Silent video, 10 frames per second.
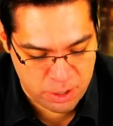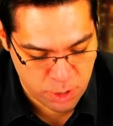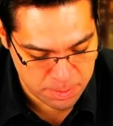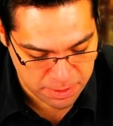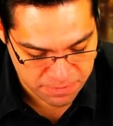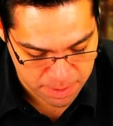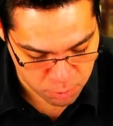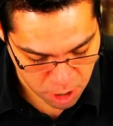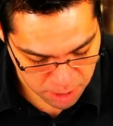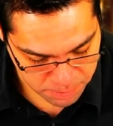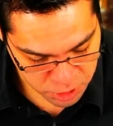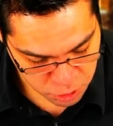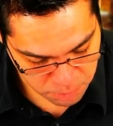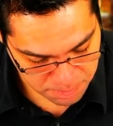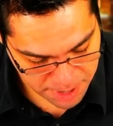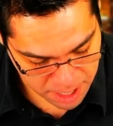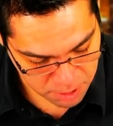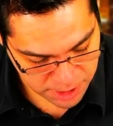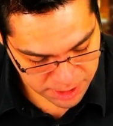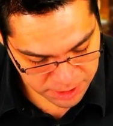and correct me if I'm wrong, but you
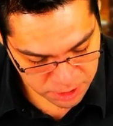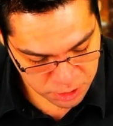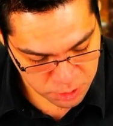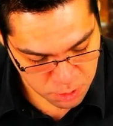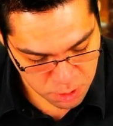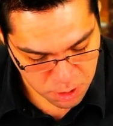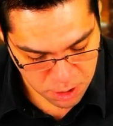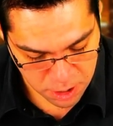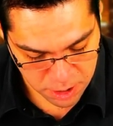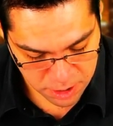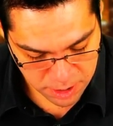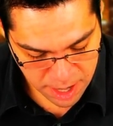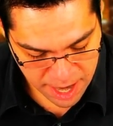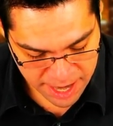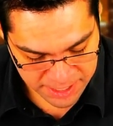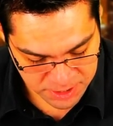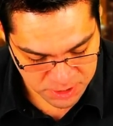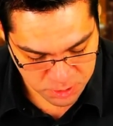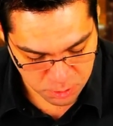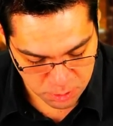married your high
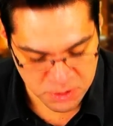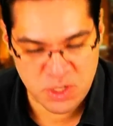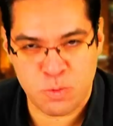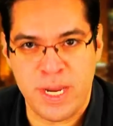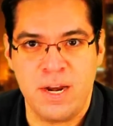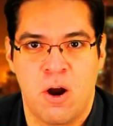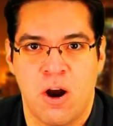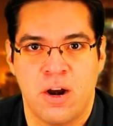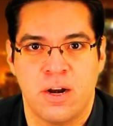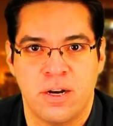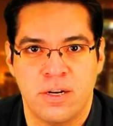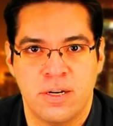school sweetheart.